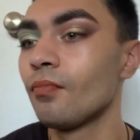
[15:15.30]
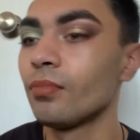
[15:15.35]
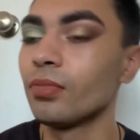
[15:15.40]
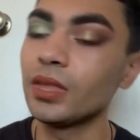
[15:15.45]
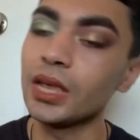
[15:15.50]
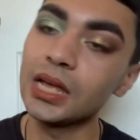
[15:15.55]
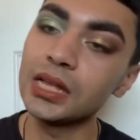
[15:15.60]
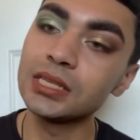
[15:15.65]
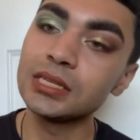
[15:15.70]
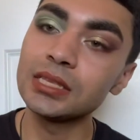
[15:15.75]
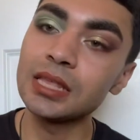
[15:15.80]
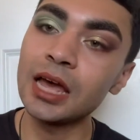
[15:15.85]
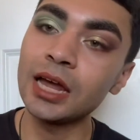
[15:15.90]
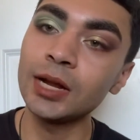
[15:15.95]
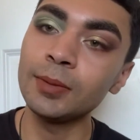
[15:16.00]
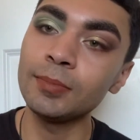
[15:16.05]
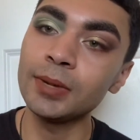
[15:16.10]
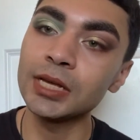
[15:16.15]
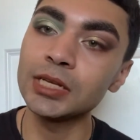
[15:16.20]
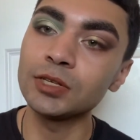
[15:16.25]
it's not a
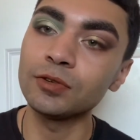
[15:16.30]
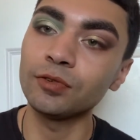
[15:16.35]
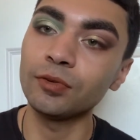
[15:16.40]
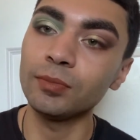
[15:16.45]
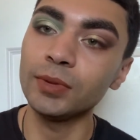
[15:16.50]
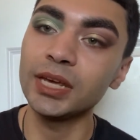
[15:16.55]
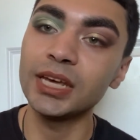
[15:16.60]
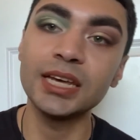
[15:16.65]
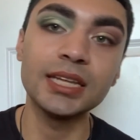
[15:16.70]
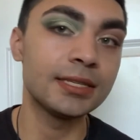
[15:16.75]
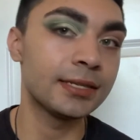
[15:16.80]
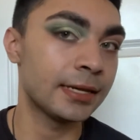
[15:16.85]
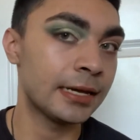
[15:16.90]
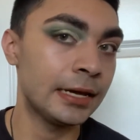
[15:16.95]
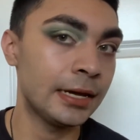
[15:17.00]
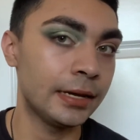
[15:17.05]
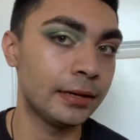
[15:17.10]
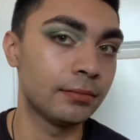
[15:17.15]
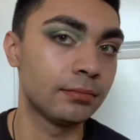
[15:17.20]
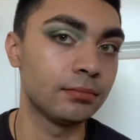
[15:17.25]
miss for me, it's a
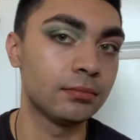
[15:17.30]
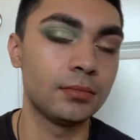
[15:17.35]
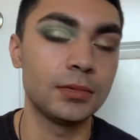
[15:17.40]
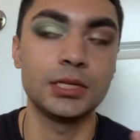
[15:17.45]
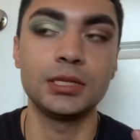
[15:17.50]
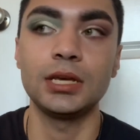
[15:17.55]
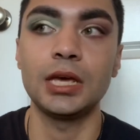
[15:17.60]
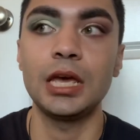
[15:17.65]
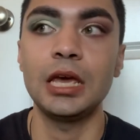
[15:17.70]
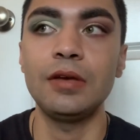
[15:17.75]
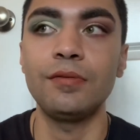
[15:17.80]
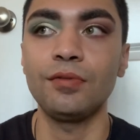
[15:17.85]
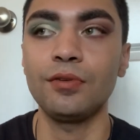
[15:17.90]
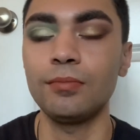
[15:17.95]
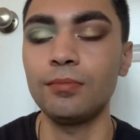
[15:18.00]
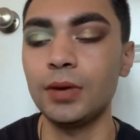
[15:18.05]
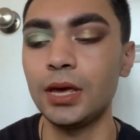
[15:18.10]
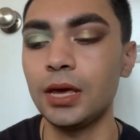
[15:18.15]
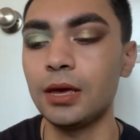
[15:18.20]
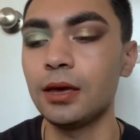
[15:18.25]
hit. It's a hit for
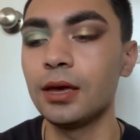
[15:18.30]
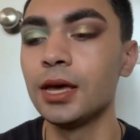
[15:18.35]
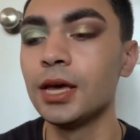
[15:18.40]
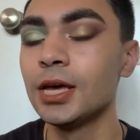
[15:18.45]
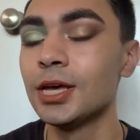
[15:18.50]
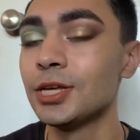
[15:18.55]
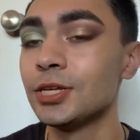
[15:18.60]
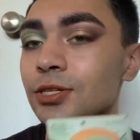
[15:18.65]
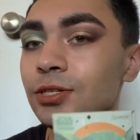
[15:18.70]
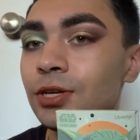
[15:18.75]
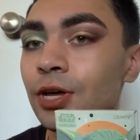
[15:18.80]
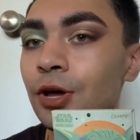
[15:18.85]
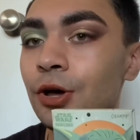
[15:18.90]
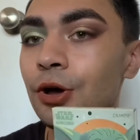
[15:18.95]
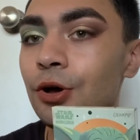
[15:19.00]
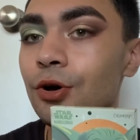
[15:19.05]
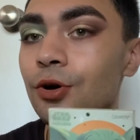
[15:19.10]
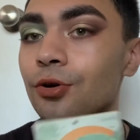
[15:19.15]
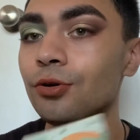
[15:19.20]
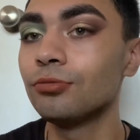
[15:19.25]
me.
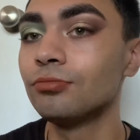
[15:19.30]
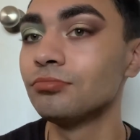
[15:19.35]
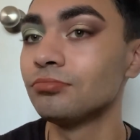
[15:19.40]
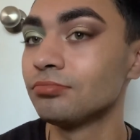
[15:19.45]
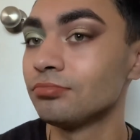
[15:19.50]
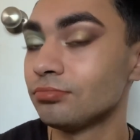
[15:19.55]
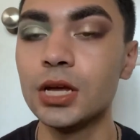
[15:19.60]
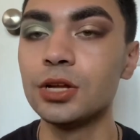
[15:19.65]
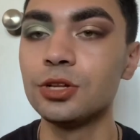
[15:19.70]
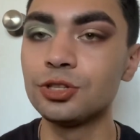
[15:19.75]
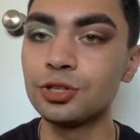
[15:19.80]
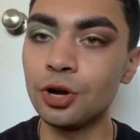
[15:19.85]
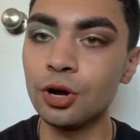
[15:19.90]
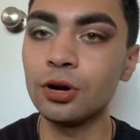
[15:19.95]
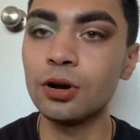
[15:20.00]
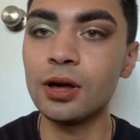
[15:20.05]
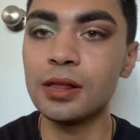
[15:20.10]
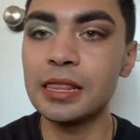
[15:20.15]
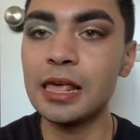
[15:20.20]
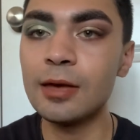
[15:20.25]
So turn
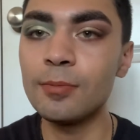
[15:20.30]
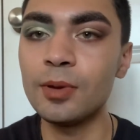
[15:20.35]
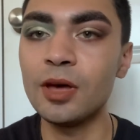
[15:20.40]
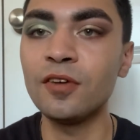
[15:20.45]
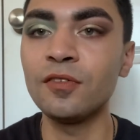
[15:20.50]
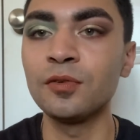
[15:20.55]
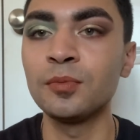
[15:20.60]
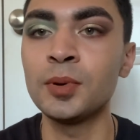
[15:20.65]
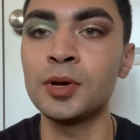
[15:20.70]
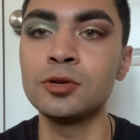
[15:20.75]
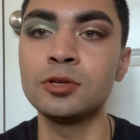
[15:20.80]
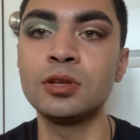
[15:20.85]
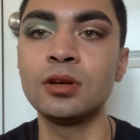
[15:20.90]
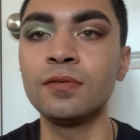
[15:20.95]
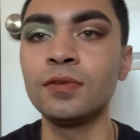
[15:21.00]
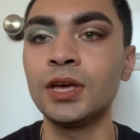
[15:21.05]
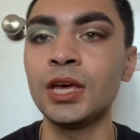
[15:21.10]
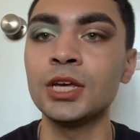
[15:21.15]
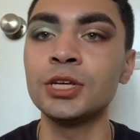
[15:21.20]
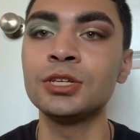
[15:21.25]
on that bell for post
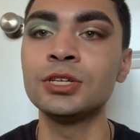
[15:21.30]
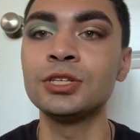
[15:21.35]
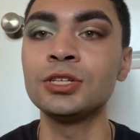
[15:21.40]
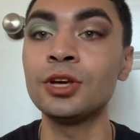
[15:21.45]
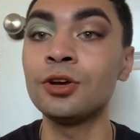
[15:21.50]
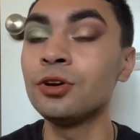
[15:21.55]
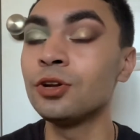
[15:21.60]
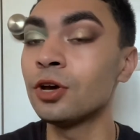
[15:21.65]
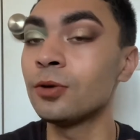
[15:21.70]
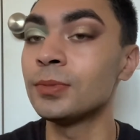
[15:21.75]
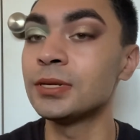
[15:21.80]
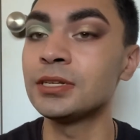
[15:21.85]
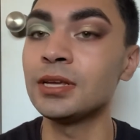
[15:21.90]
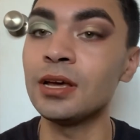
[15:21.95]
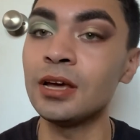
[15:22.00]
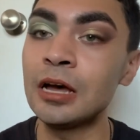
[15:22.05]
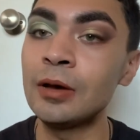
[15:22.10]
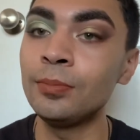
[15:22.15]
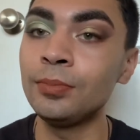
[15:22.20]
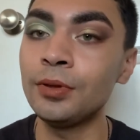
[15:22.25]
notifications so you don't miss an
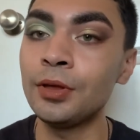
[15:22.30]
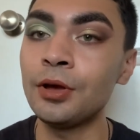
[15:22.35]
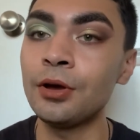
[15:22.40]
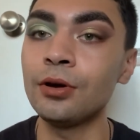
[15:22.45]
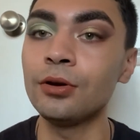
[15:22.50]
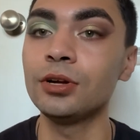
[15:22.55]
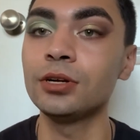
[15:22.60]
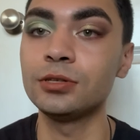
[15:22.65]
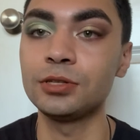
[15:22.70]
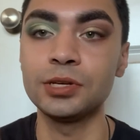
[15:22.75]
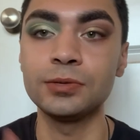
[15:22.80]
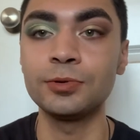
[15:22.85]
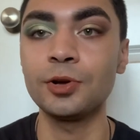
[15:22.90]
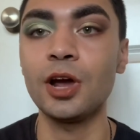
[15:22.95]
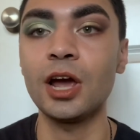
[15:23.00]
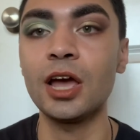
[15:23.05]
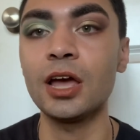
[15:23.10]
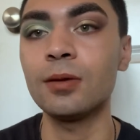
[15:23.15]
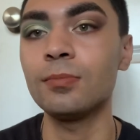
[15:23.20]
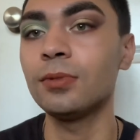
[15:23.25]
upload.
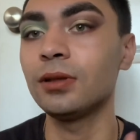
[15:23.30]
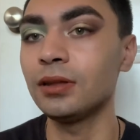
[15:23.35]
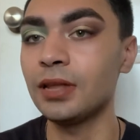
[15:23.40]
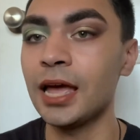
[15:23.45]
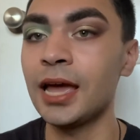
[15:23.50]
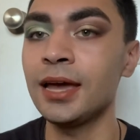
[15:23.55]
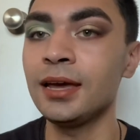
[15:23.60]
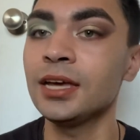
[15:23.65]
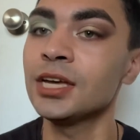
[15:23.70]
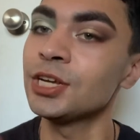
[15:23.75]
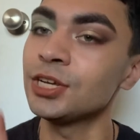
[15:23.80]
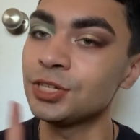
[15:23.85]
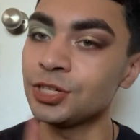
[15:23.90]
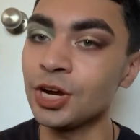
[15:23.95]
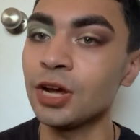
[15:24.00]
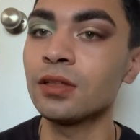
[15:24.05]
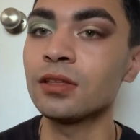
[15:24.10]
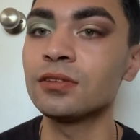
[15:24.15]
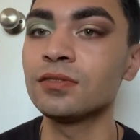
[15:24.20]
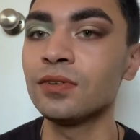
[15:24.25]
Subscribe, like,
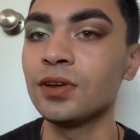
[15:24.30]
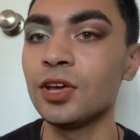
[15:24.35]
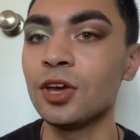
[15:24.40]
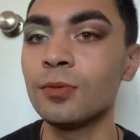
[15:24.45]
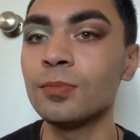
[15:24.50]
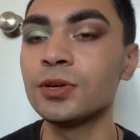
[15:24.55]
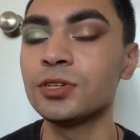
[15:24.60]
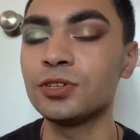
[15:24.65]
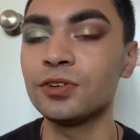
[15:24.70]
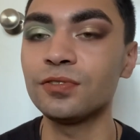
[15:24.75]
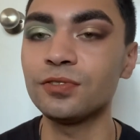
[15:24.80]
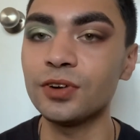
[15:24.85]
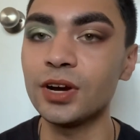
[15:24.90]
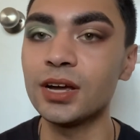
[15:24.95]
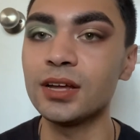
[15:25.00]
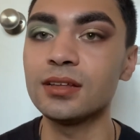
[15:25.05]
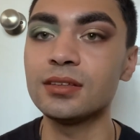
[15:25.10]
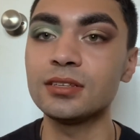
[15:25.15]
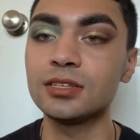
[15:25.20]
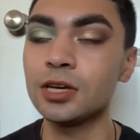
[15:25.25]
share this video amongst your
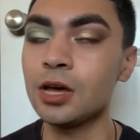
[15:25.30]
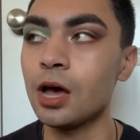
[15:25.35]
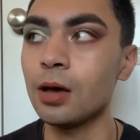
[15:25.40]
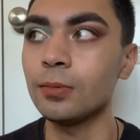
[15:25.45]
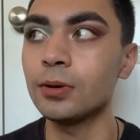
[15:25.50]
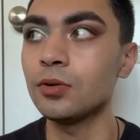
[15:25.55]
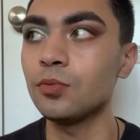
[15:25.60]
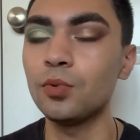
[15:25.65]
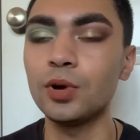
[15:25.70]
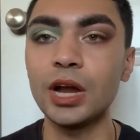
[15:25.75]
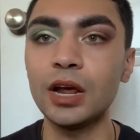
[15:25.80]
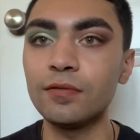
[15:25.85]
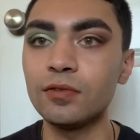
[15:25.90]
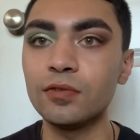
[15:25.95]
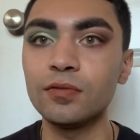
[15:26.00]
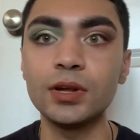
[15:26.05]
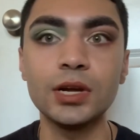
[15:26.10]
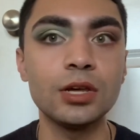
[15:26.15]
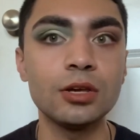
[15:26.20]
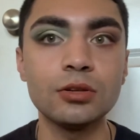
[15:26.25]
friends, comment whatever
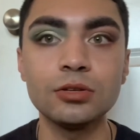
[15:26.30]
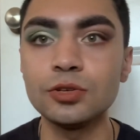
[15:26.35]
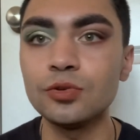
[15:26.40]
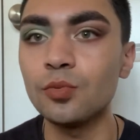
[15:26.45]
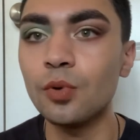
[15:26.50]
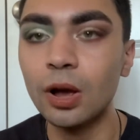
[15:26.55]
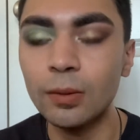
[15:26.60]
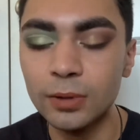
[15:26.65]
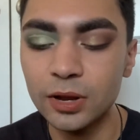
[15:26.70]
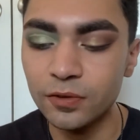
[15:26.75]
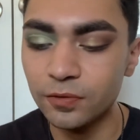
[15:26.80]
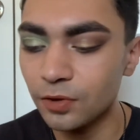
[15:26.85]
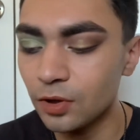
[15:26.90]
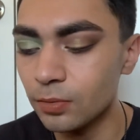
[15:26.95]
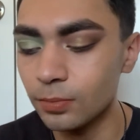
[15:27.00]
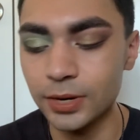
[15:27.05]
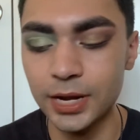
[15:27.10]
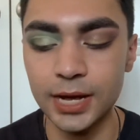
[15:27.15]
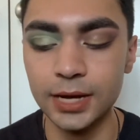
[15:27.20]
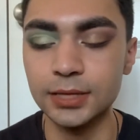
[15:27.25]
videos you want me to
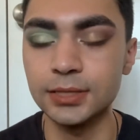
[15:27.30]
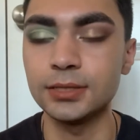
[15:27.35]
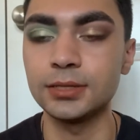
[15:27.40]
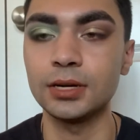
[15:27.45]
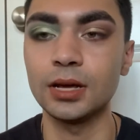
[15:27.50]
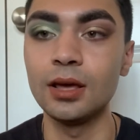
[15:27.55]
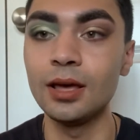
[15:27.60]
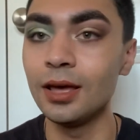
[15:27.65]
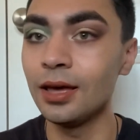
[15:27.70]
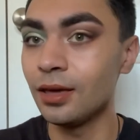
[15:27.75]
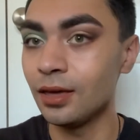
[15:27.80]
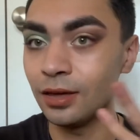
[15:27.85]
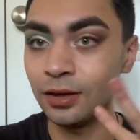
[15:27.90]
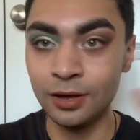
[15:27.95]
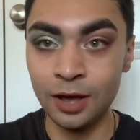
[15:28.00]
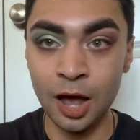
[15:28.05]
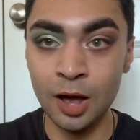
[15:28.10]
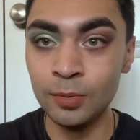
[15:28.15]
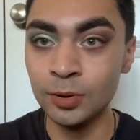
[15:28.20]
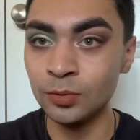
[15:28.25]
film next.
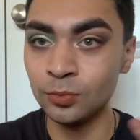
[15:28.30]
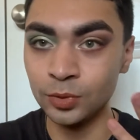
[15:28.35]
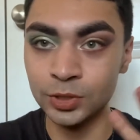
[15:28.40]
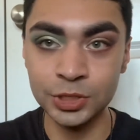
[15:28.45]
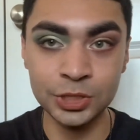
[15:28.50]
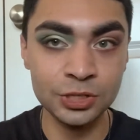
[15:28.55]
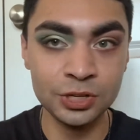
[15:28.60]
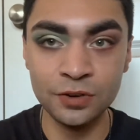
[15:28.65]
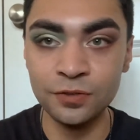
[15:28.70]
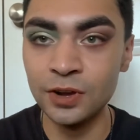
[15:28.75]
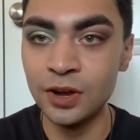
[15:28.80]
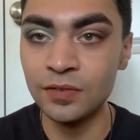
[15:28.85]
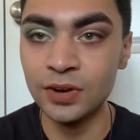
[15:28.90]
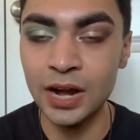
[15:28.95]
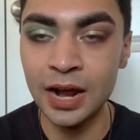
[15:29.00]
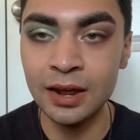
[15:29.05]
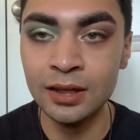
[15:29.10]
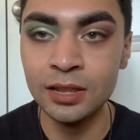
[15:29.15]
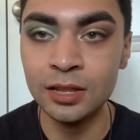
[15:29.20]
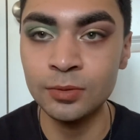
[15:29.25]
Comment which is your favorite
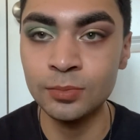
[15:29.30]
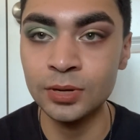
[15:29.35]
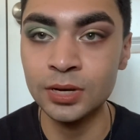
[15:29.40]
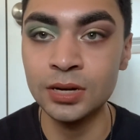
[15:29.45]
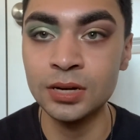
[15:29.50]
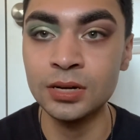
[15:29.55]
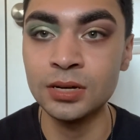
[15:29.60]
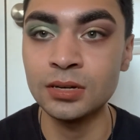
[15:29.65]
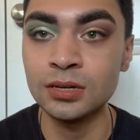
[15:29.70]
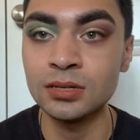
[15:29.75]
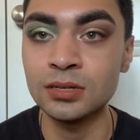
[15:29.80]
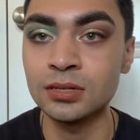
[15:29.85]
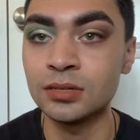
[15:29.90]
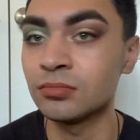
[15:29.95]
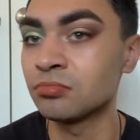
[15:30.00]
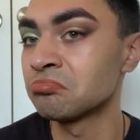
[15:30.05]
eye look, because